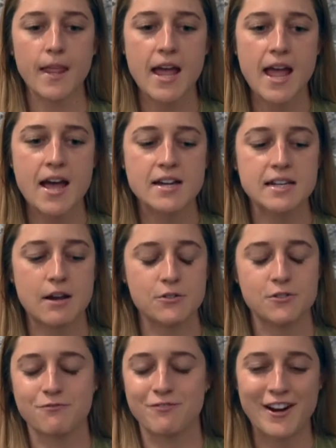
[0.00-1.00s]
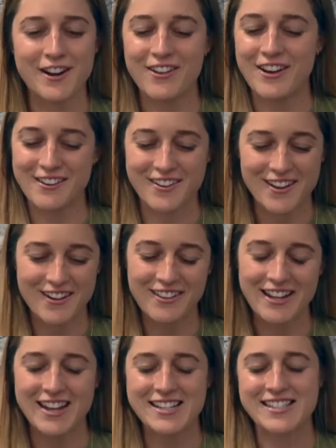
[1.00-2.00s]
And I was very young,
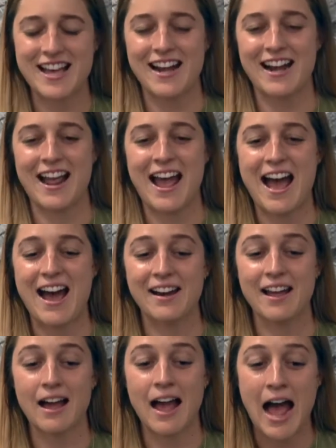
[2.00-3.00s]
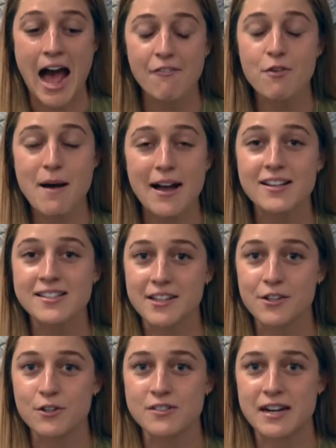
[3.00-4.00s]
like I said, and I had half a bag of
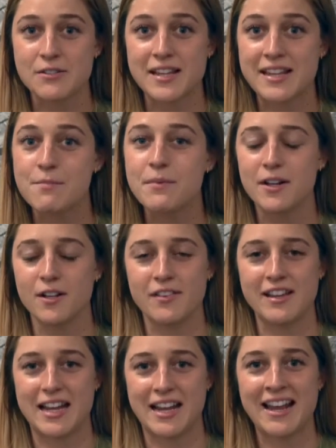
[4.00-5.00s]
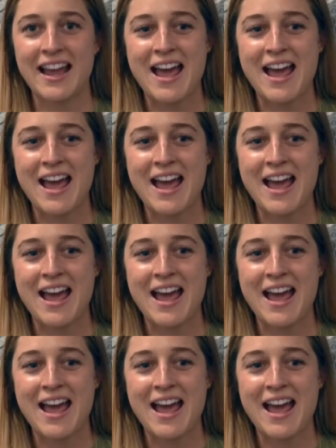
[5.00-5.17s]
Skittles that I was in the middle of eating.